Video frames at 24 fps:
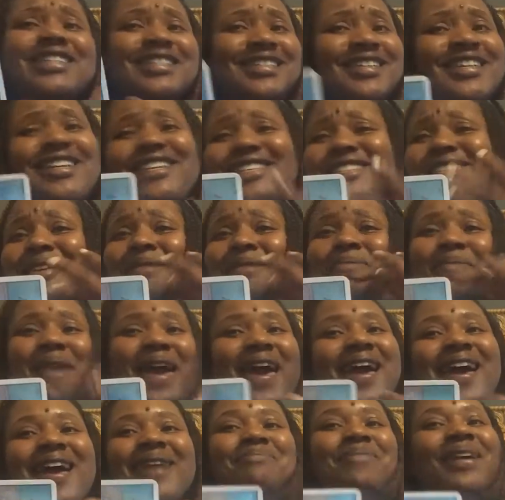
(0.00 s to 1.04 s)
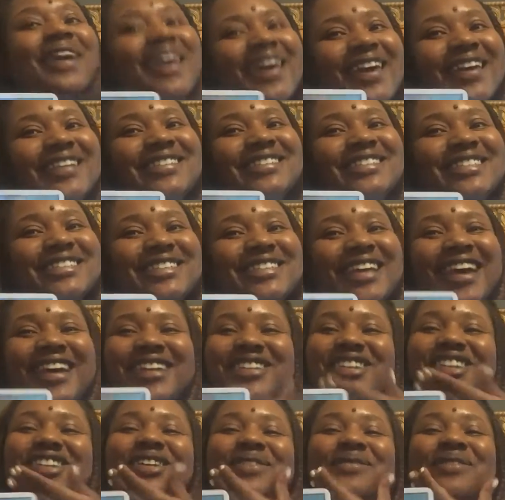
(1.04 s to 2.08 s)
she's a bad bitch.
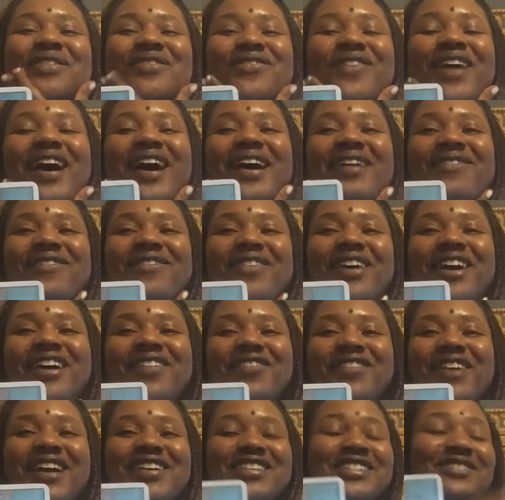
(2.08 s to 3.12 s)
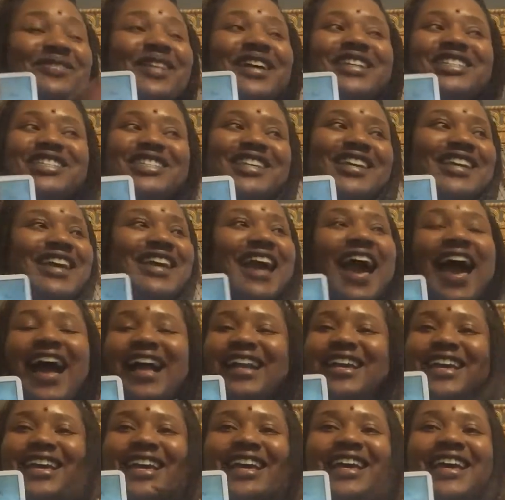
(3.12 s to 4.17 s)
Angel number 555. She's like, she got
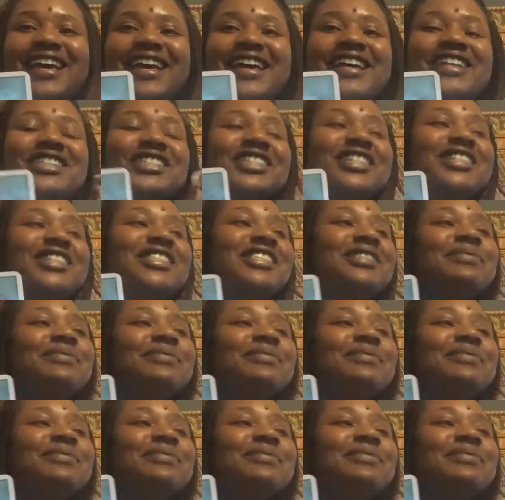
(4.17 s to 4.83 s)
it. She's